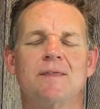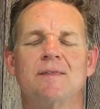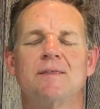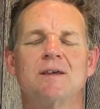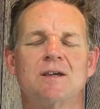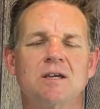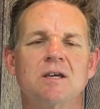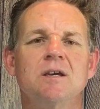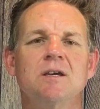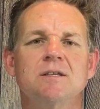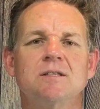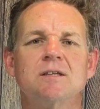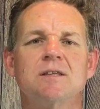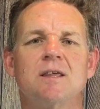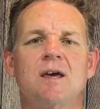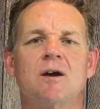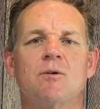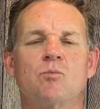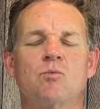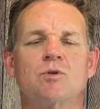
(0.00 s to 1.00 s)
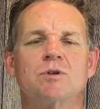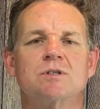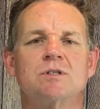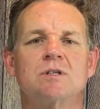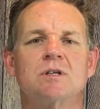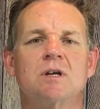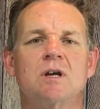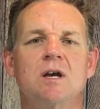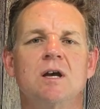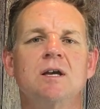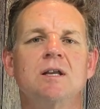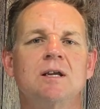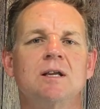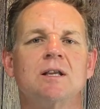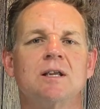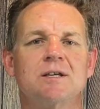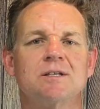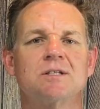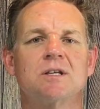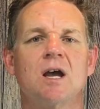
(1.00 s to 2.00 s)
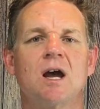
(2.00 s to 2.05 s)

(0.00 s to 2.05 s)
the key to that was eating less